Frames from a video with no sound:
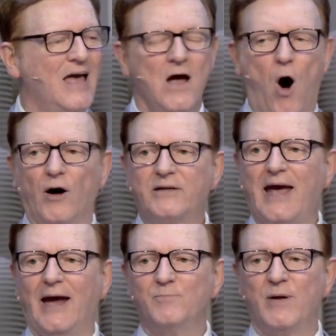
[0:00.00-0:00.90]
or
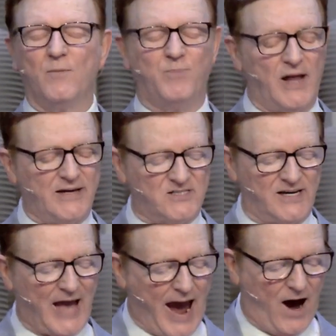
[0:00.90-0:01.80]
can be a
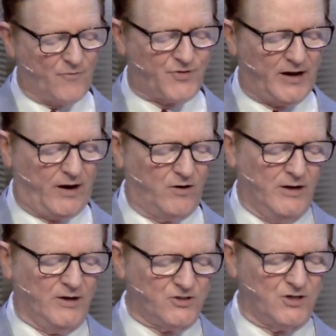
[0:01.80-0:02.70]
blessing out there
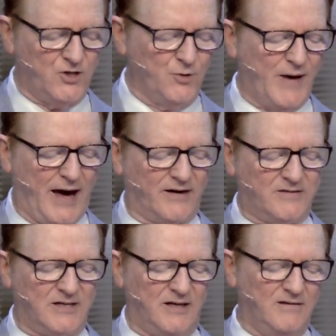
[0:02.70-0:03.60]
to
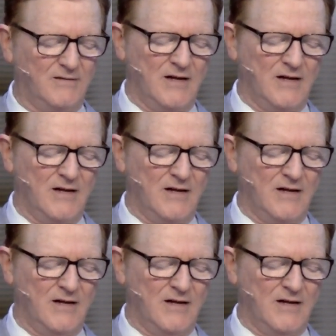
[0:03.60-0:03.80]
humanity.